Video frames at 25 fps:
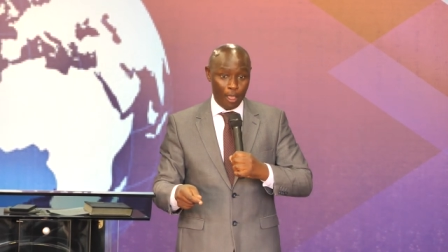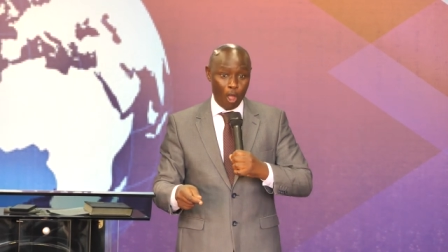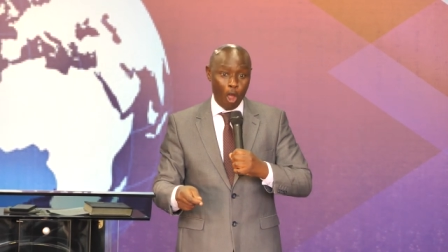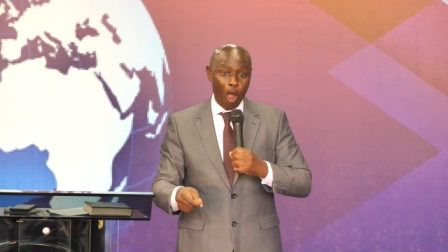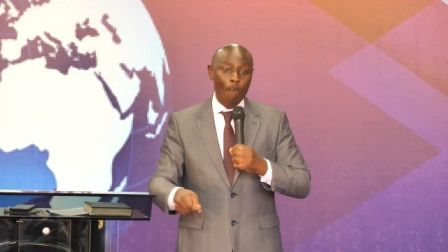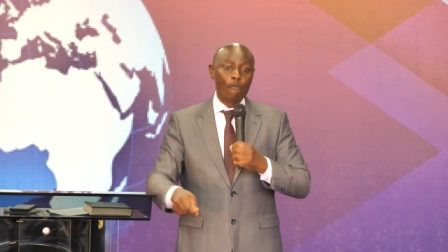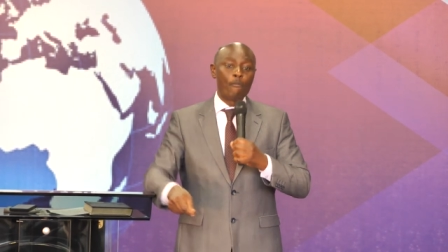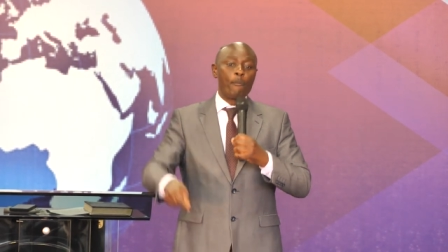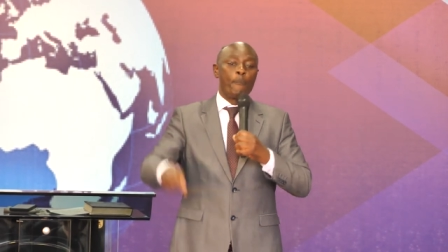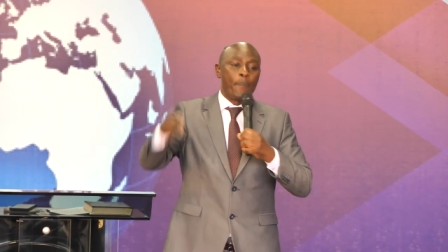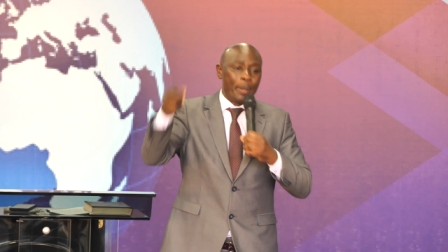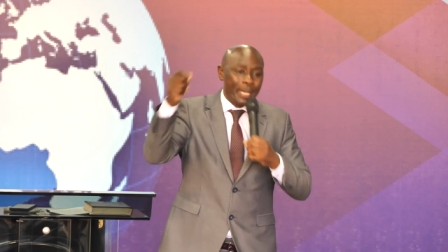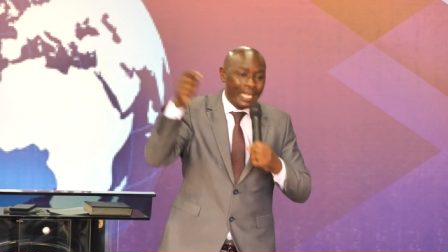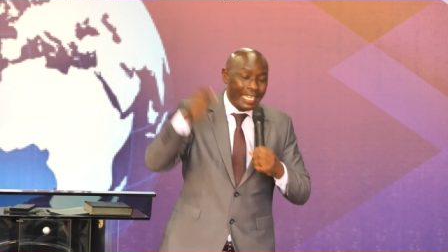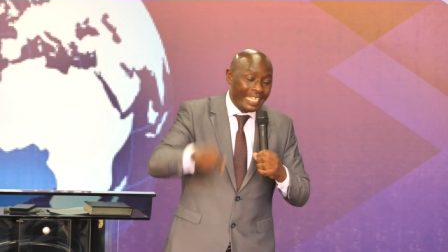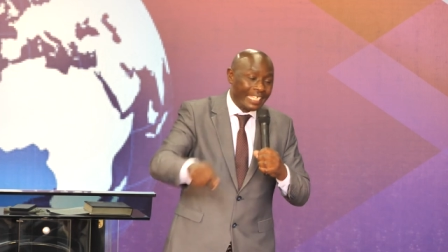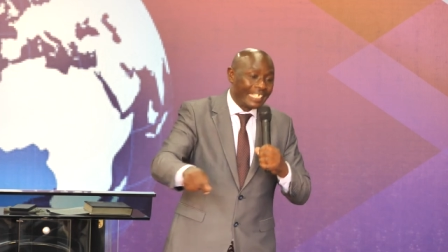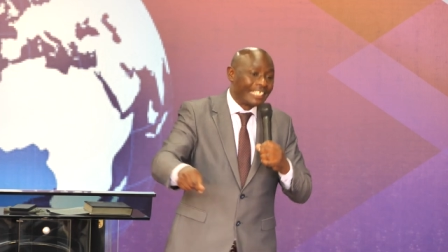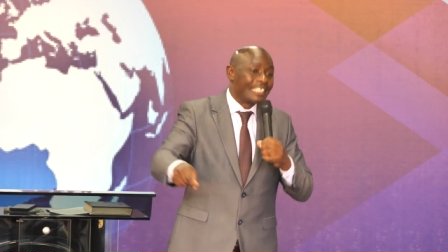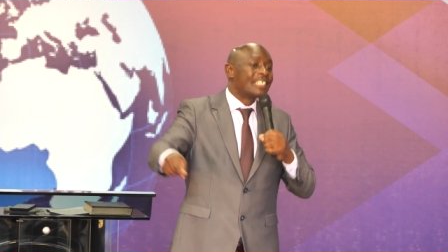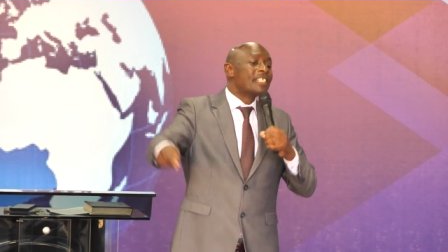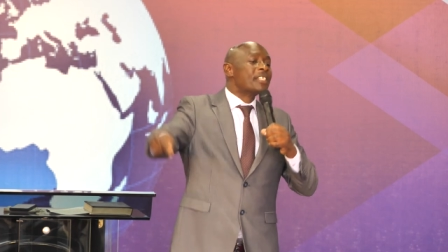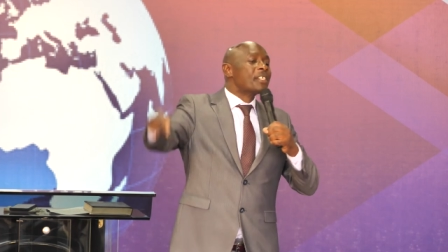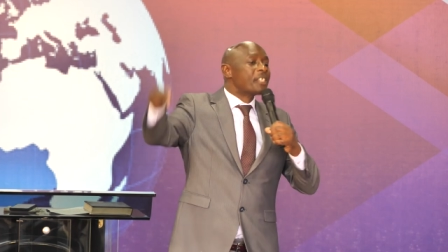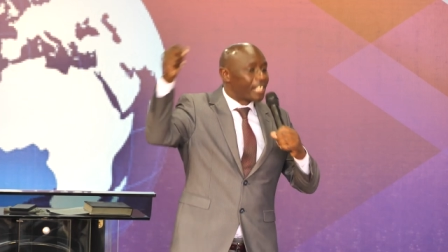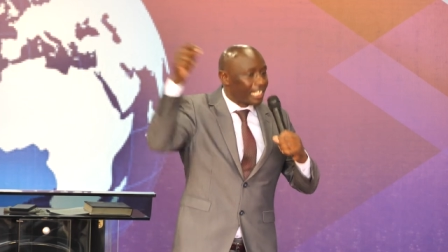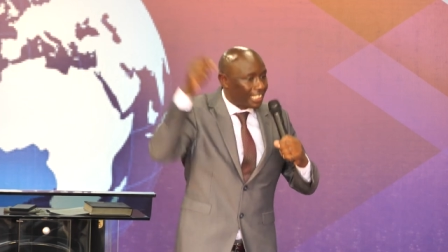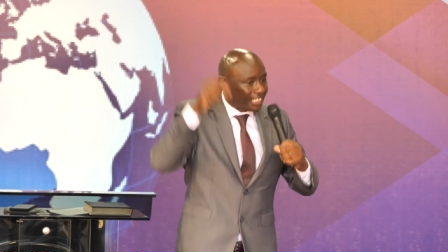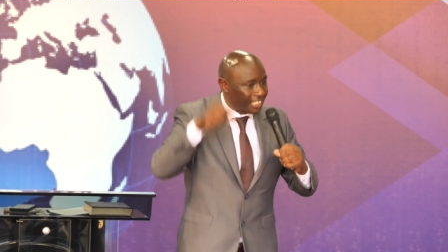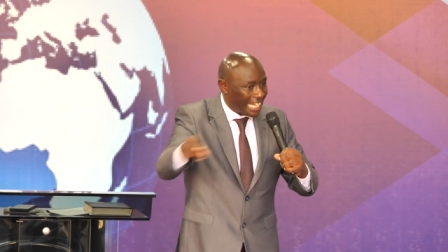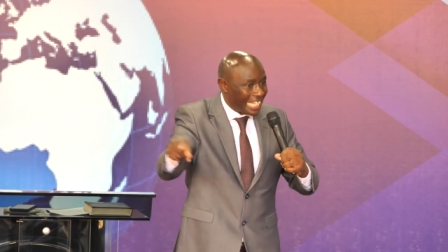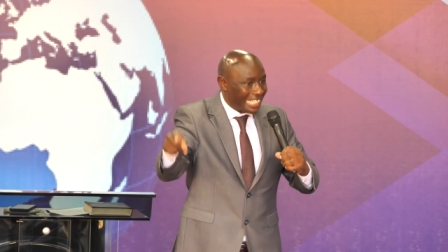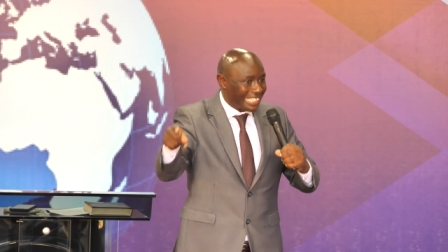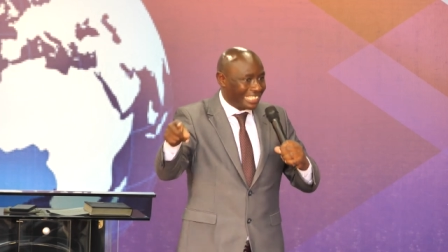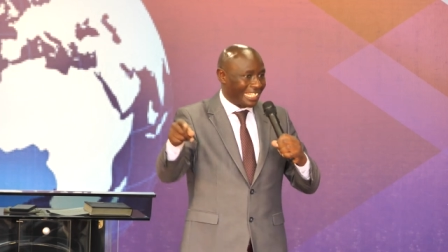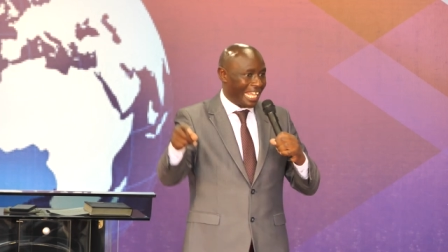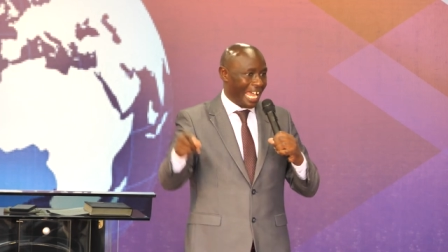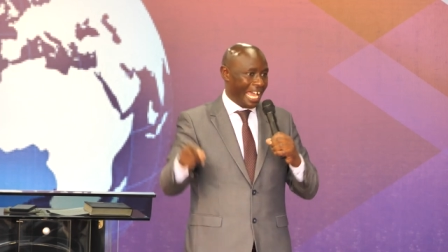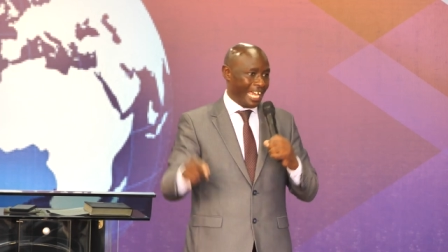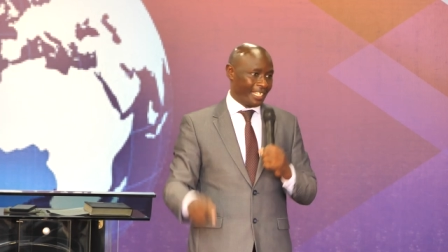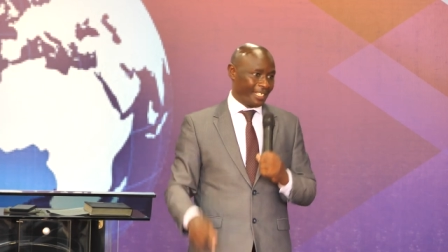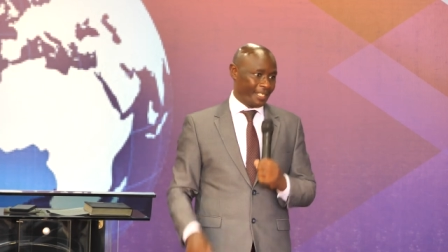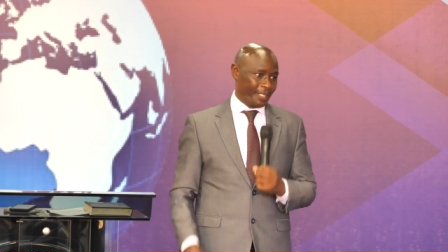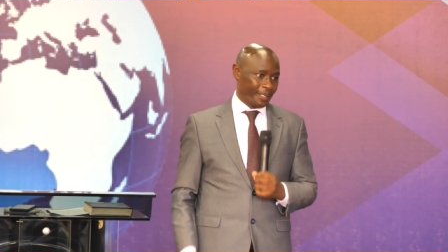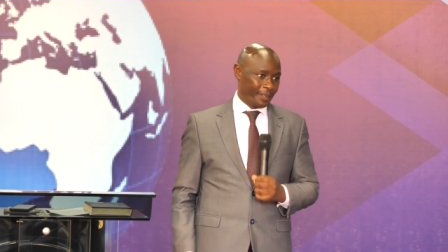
of being deregistered.